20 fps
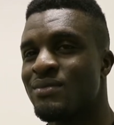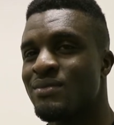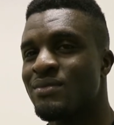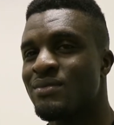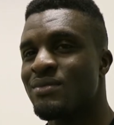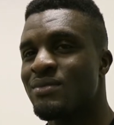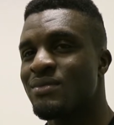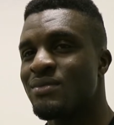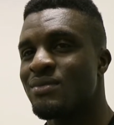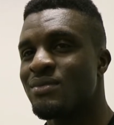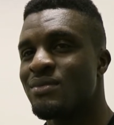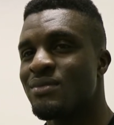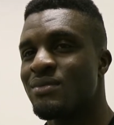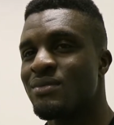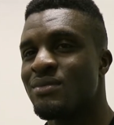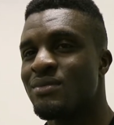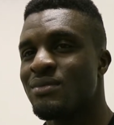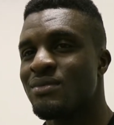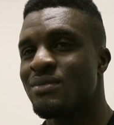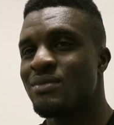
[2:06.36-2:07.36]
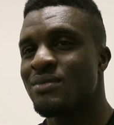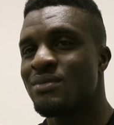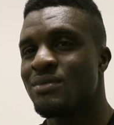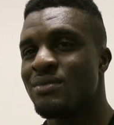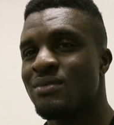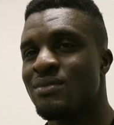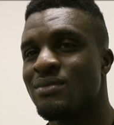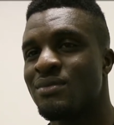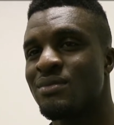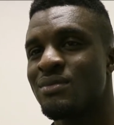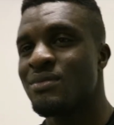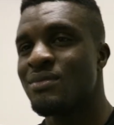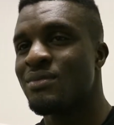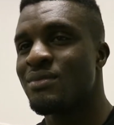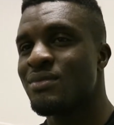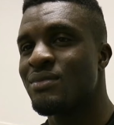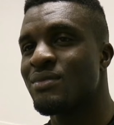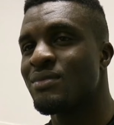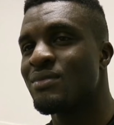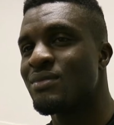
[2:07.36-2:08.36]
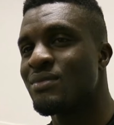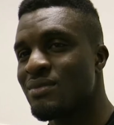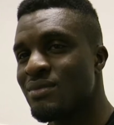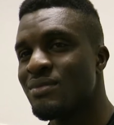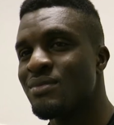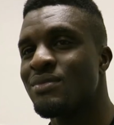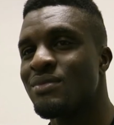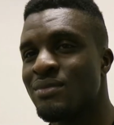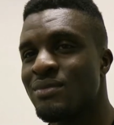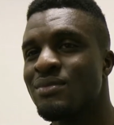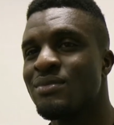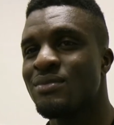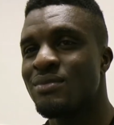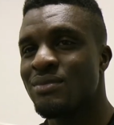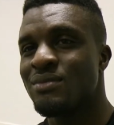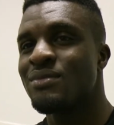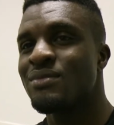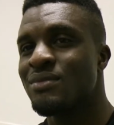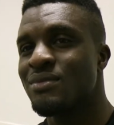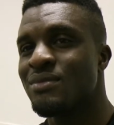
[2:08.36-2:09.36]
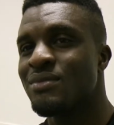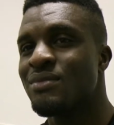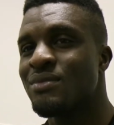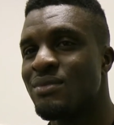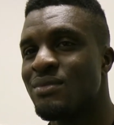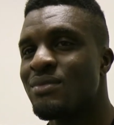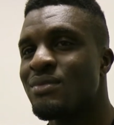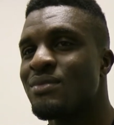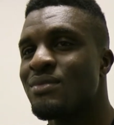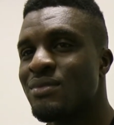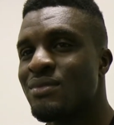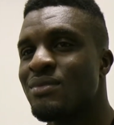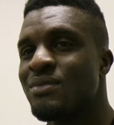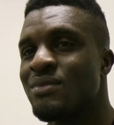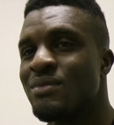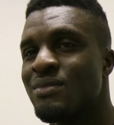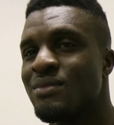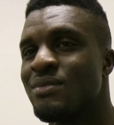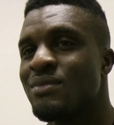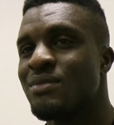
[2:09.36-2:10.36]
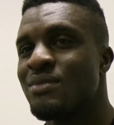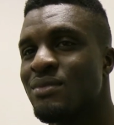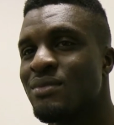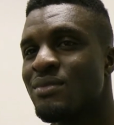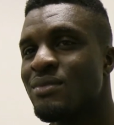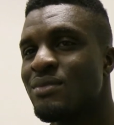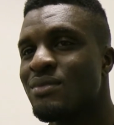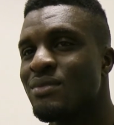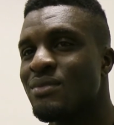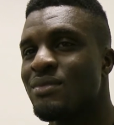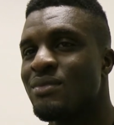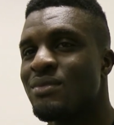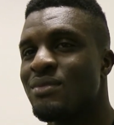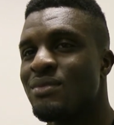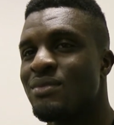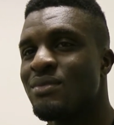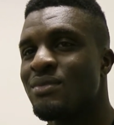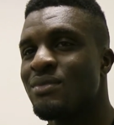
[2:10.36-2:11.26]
I don't know. I'm not in that situation, and it's just like, you know, at some point you